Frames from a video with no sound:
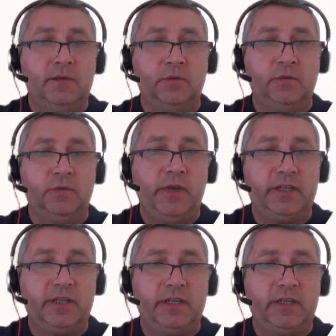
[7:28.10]
what we
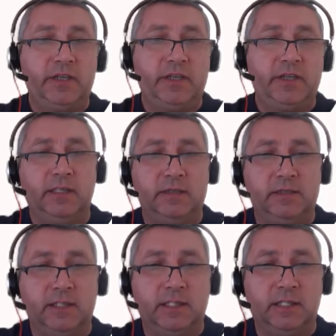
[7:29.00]
expect is
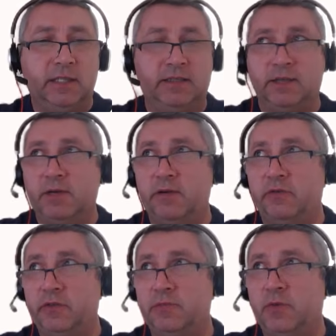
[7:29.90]
some kind of
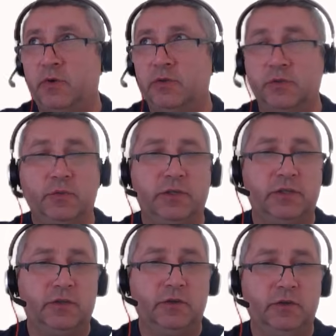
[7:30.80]
response which
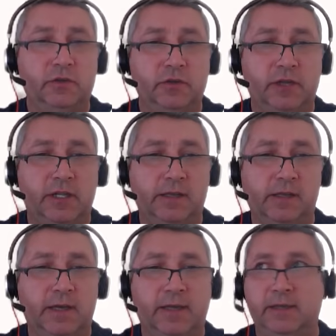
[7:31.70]
is going to
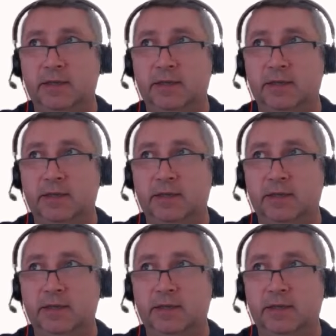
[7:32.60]
highlight